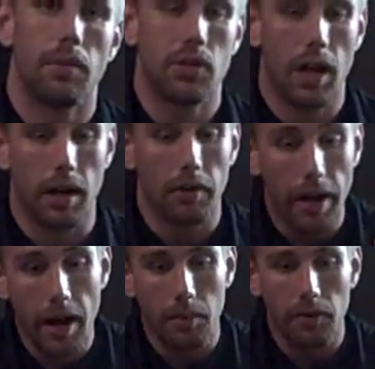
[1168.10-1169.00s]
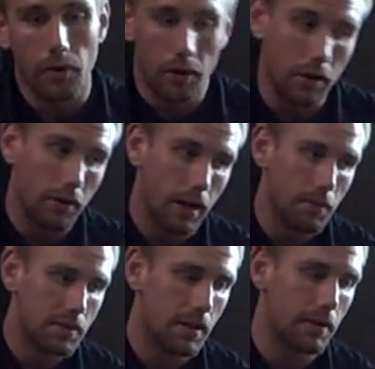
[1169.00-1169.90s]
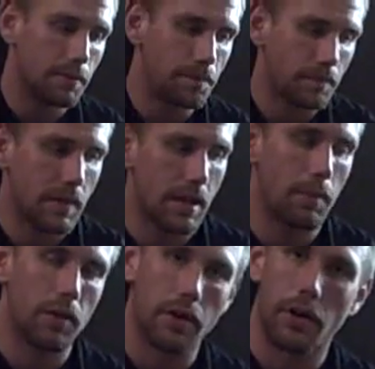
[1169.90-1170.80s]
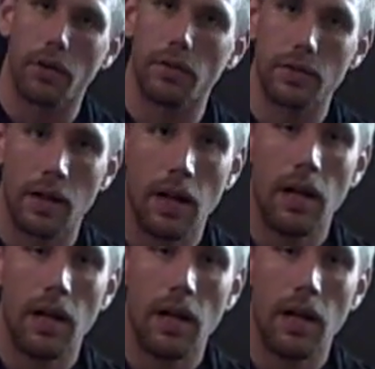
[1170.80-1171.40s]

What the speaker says: But you got to go down before you go up. So same with curls.